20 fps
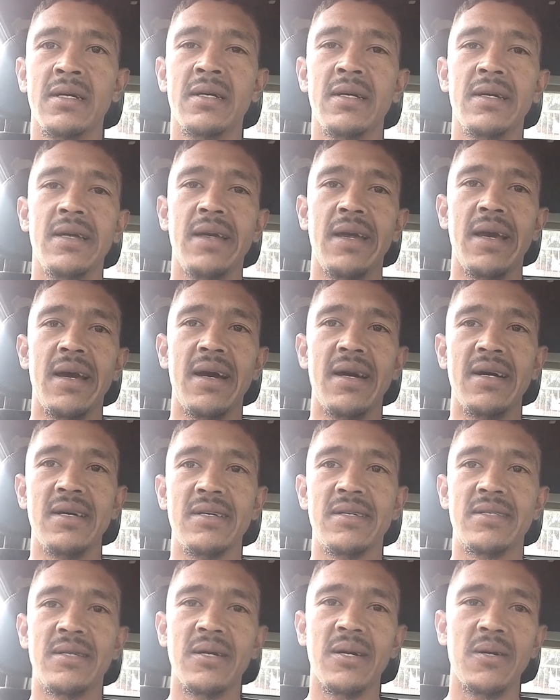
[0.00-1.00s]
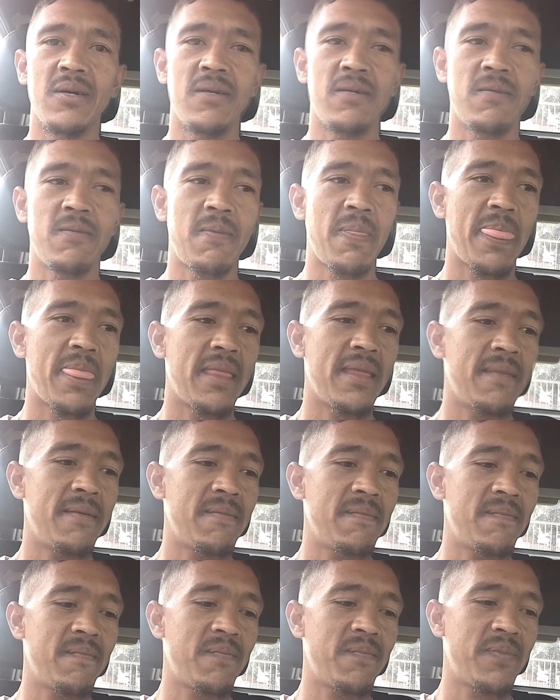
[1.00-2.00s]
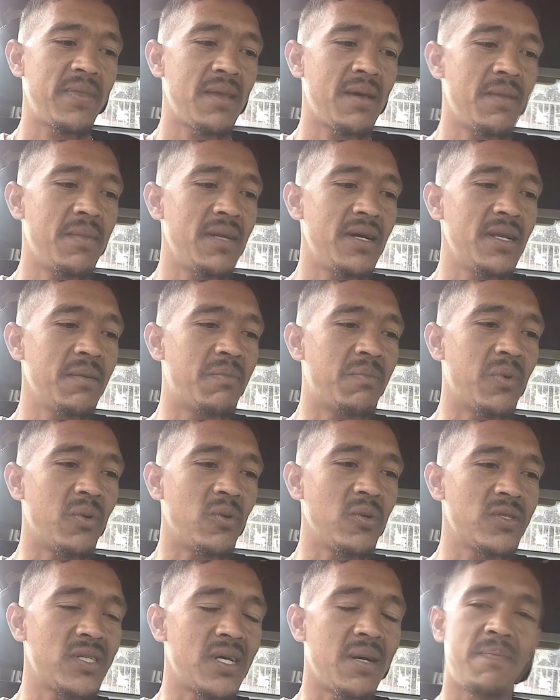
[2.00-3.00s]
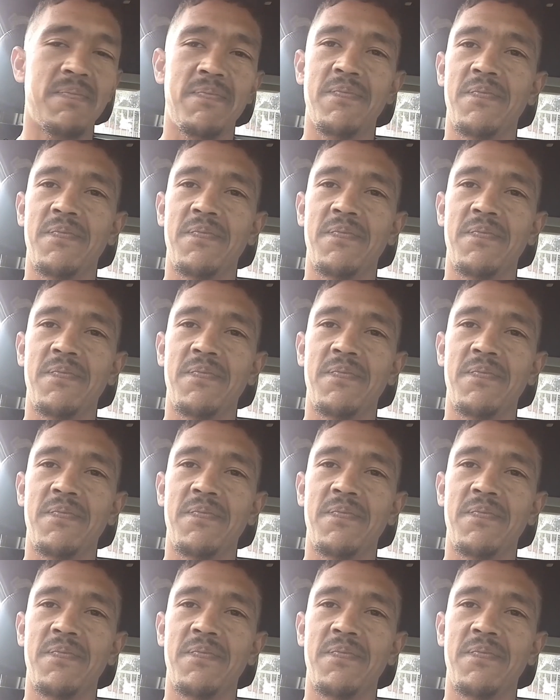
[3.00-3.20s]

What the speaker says: Yeah, so I made a balls up,